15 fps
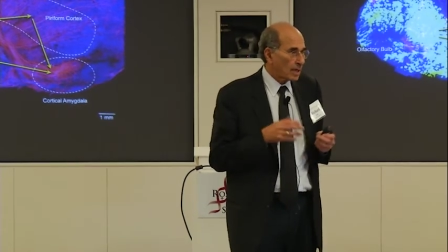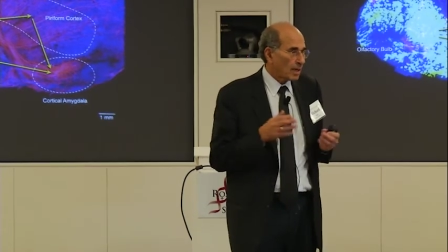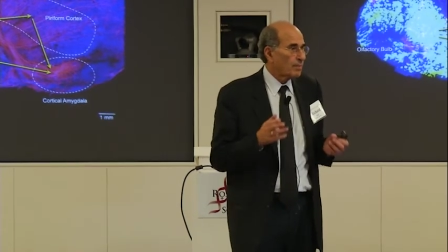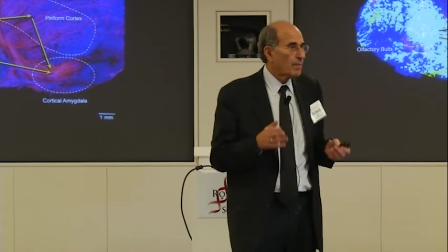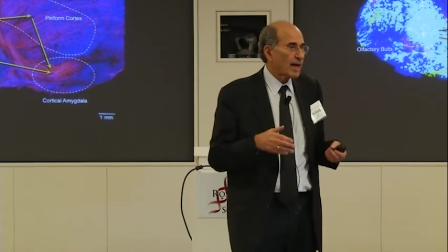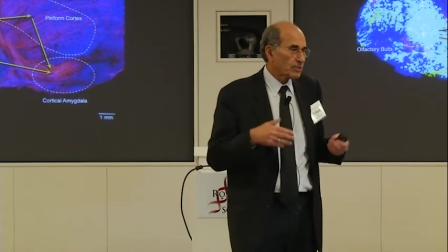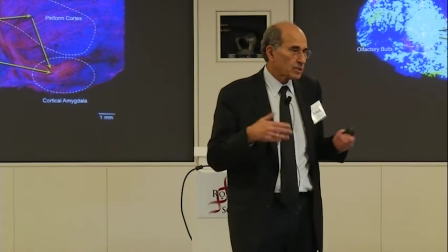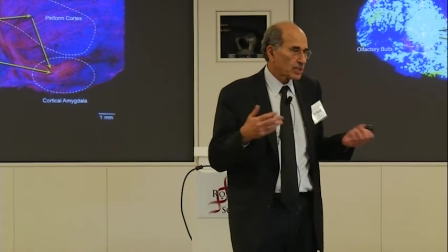a
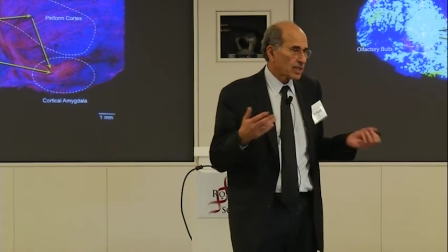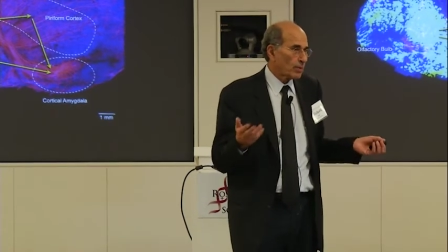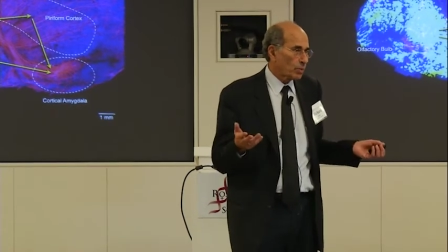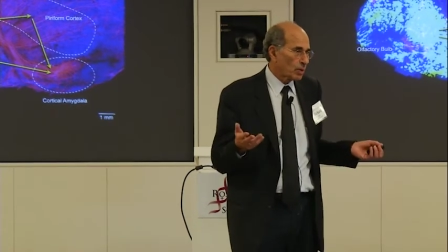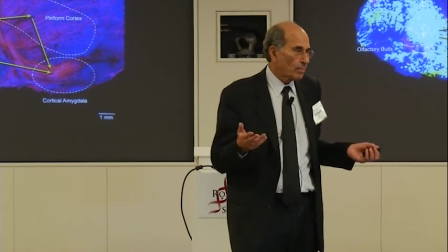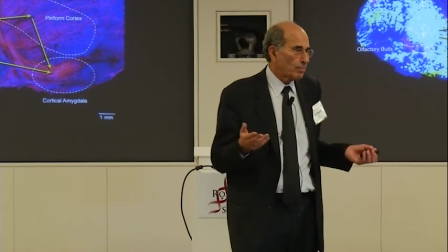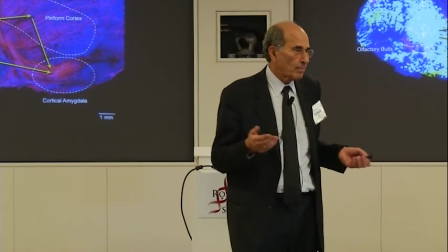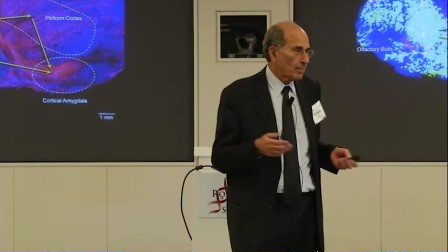mouse that
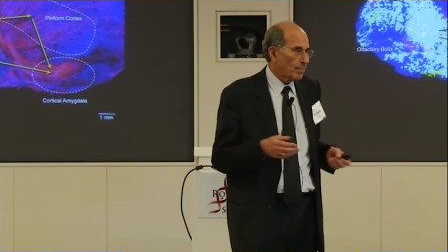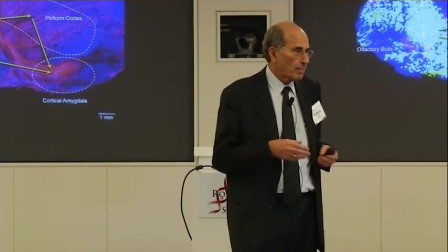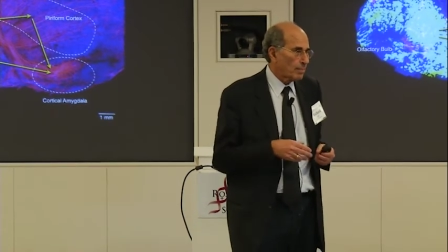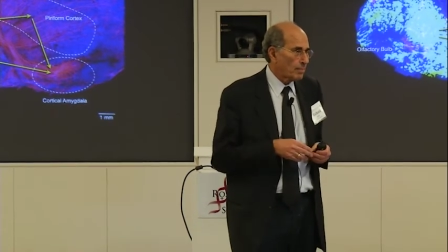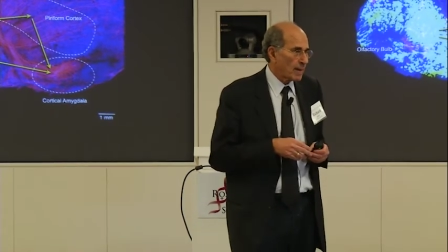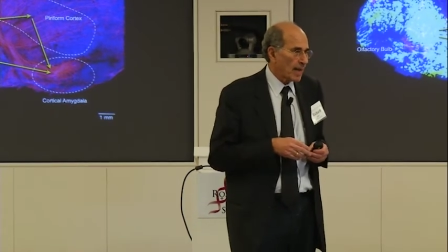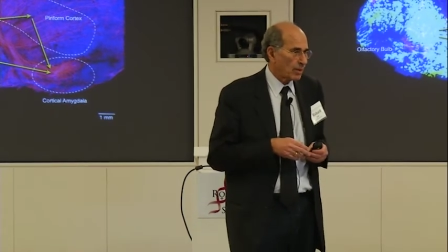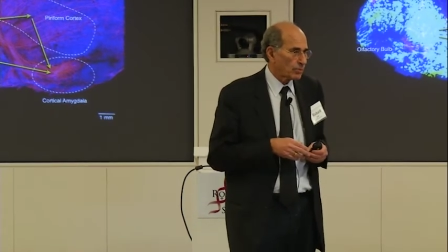will
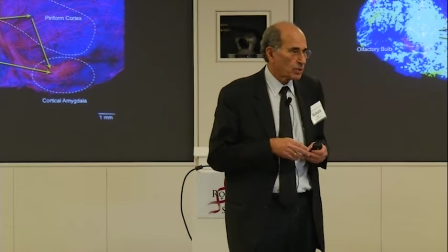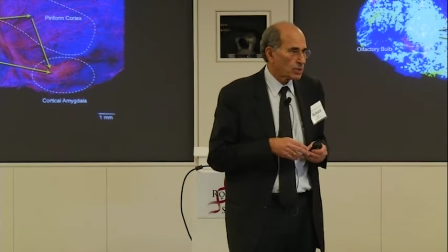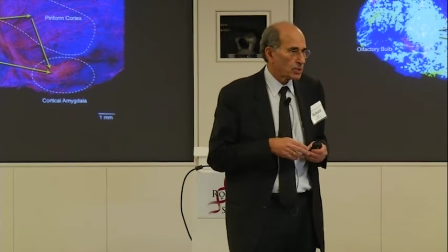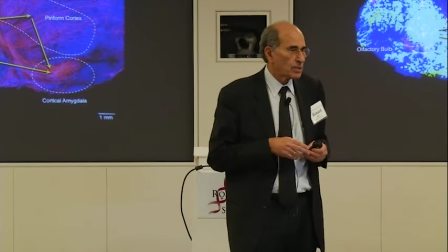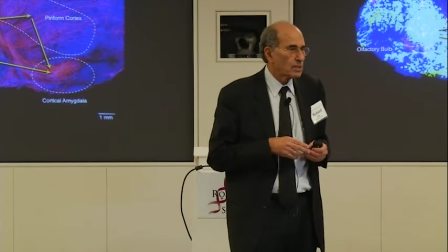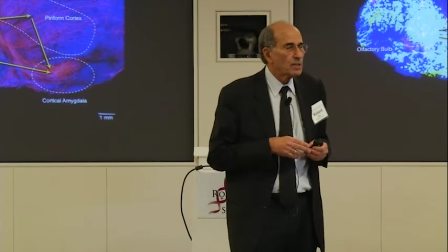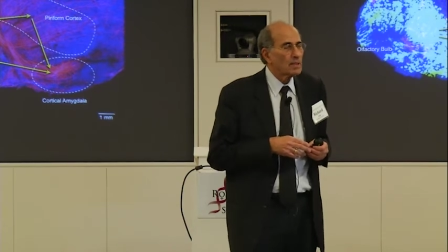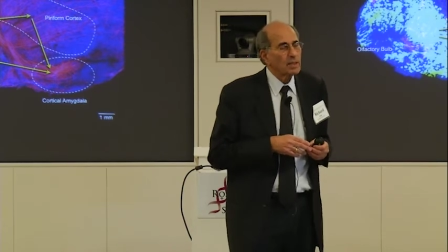mount
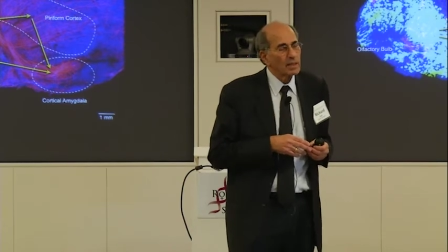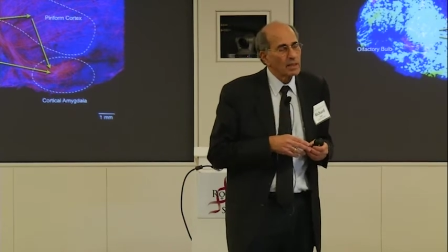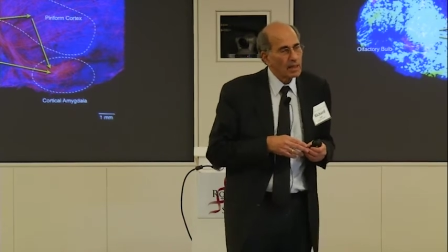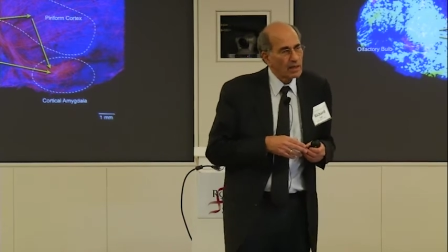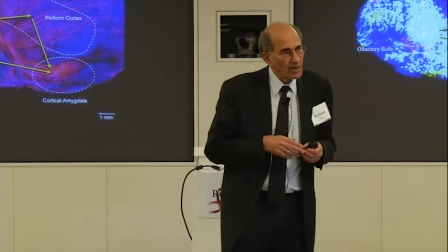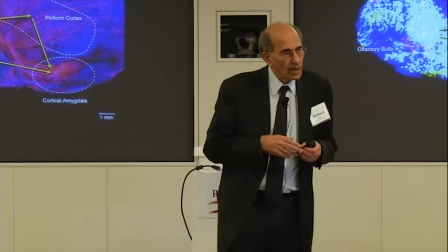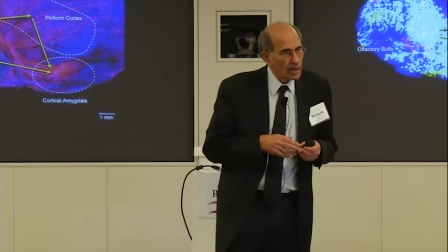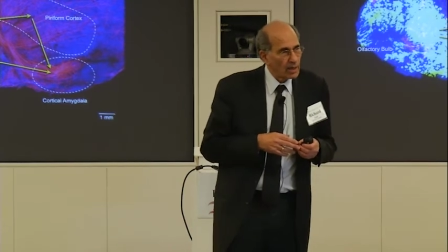
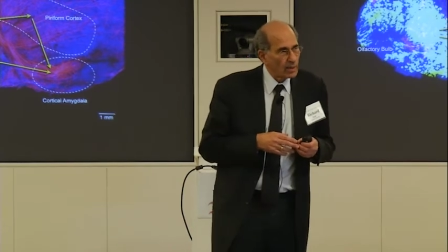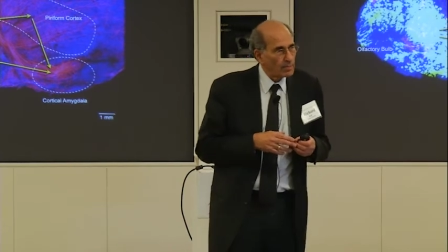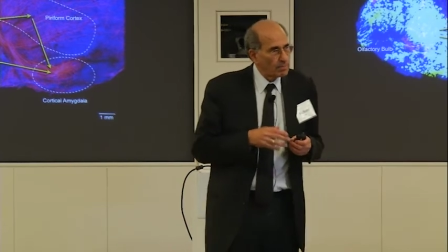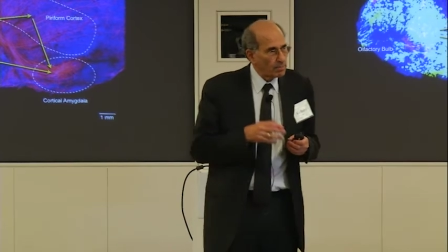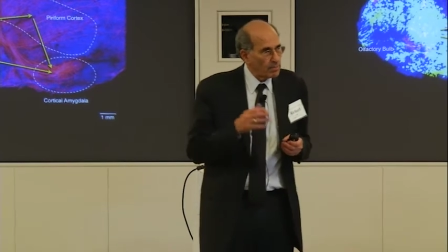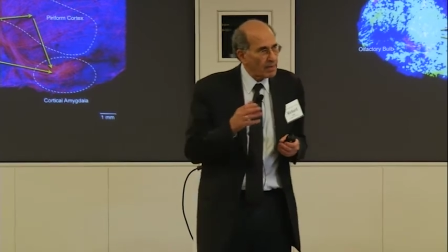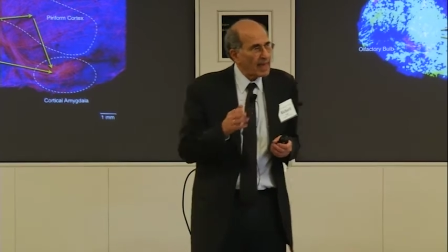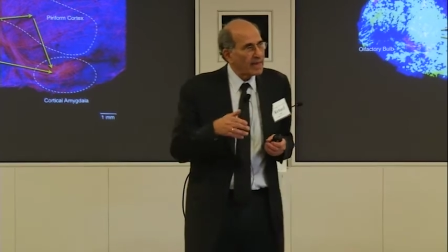uh,
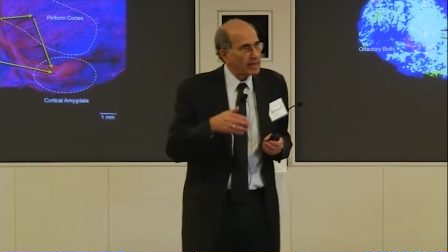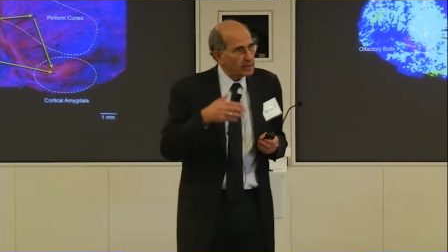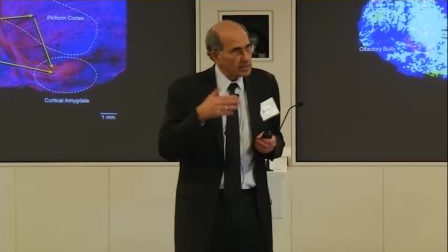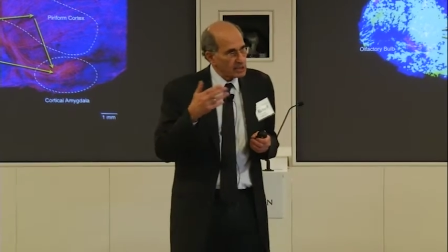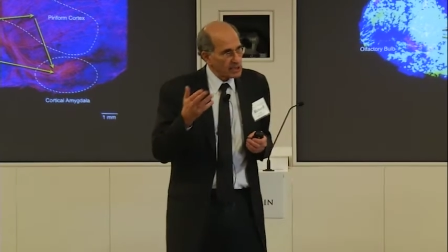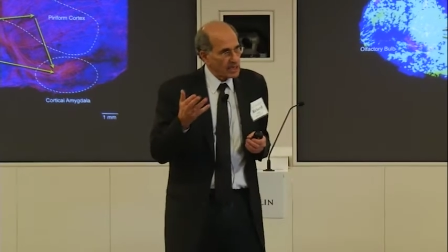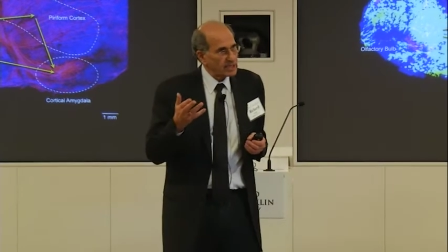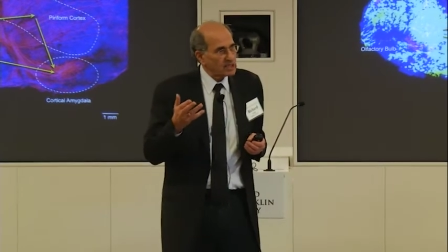
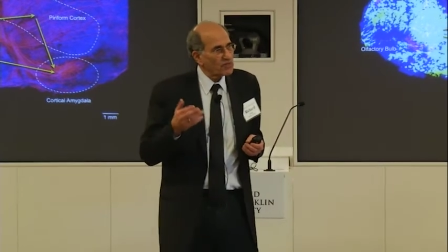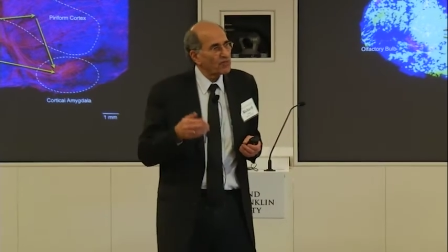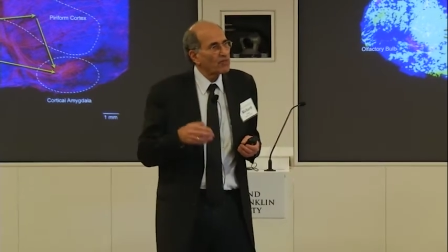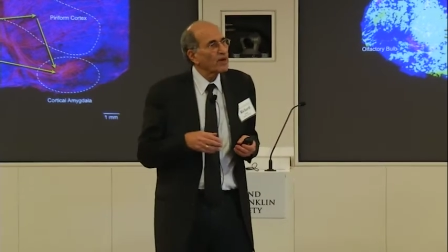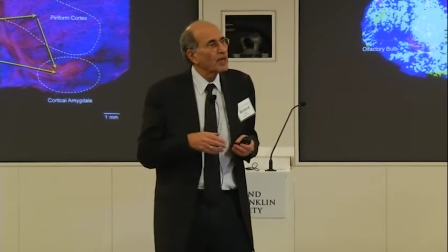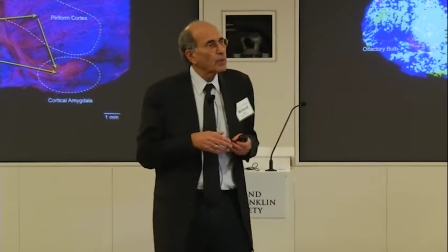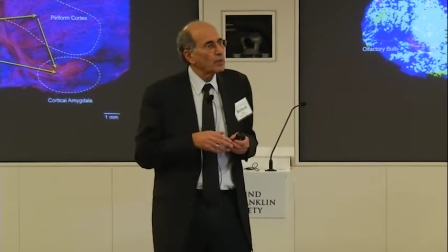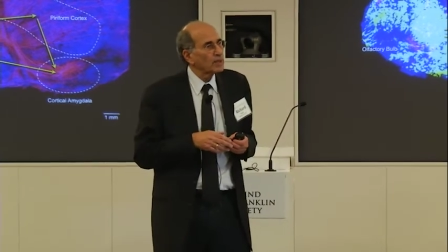males as
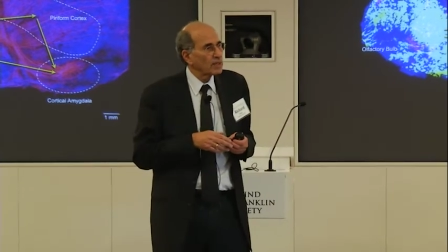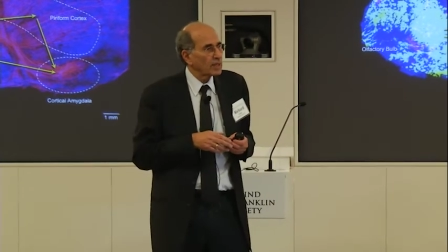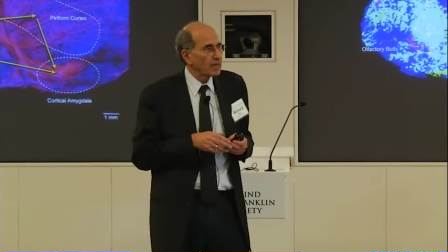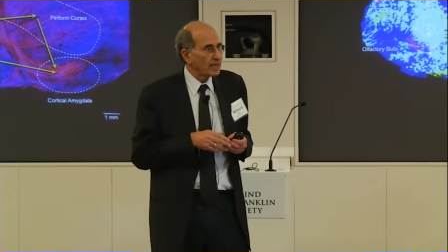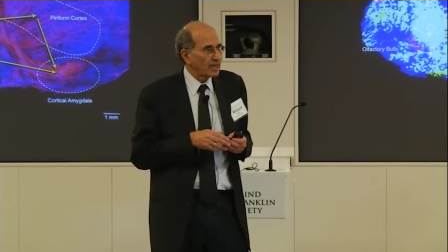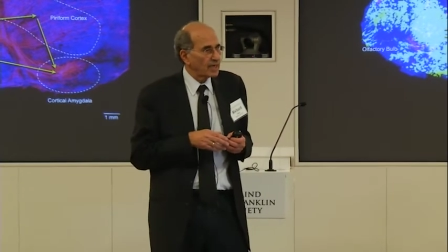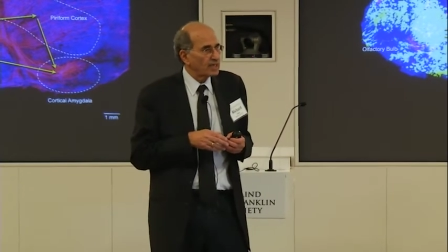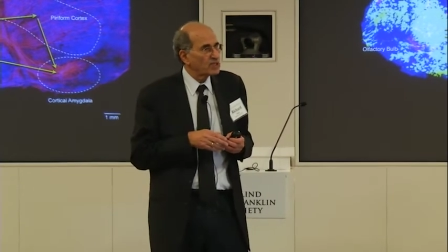
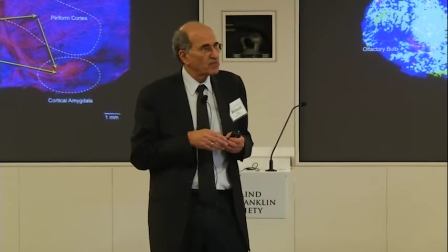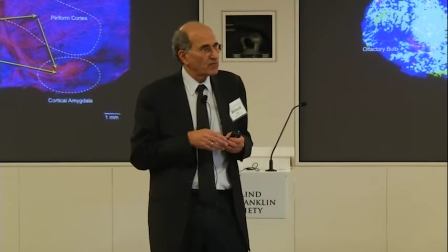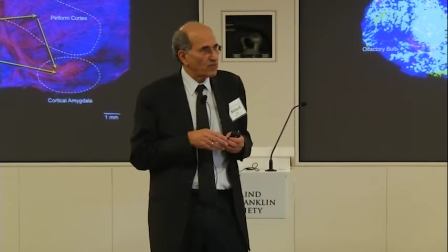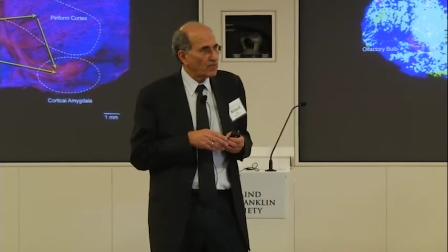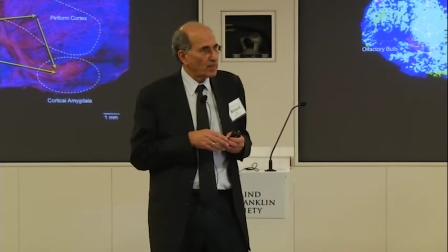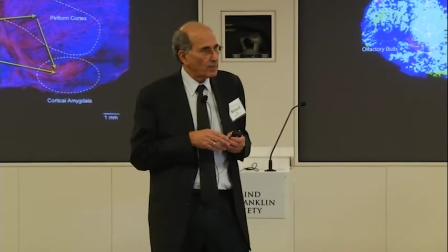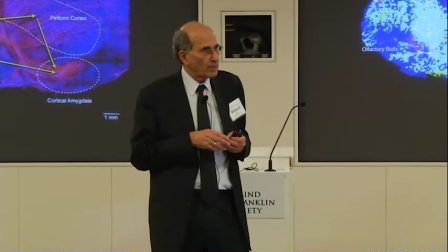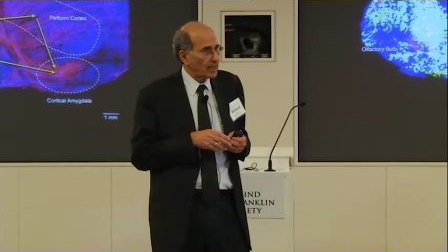frequently as
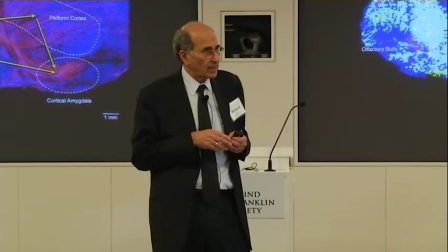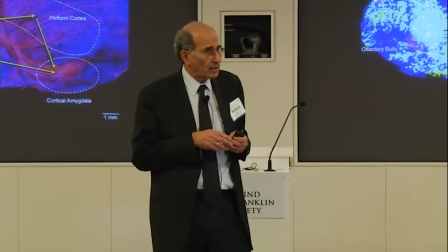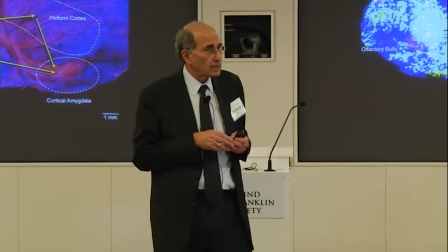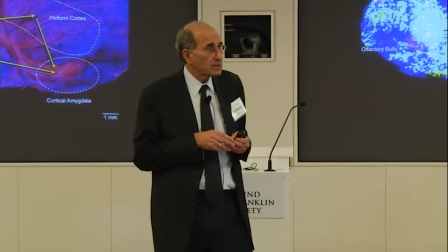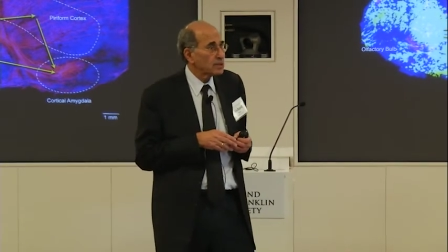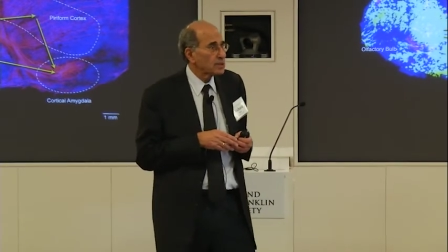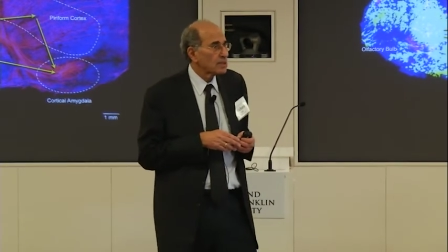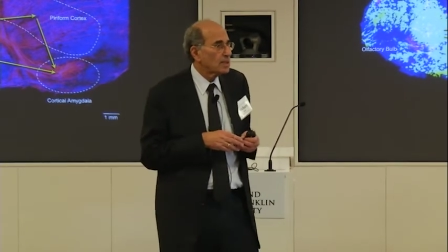
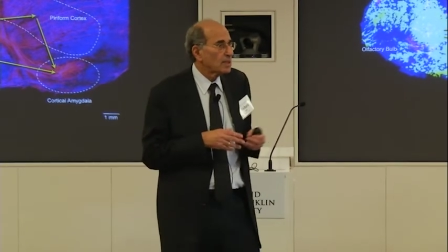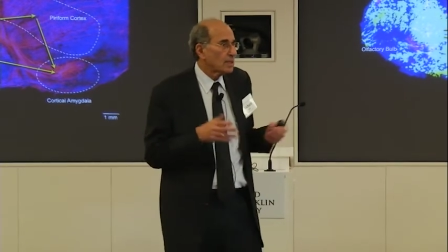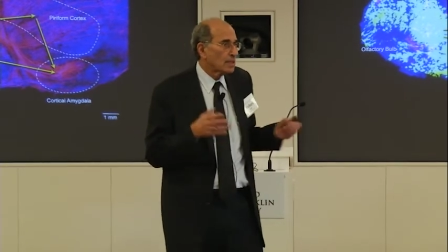females.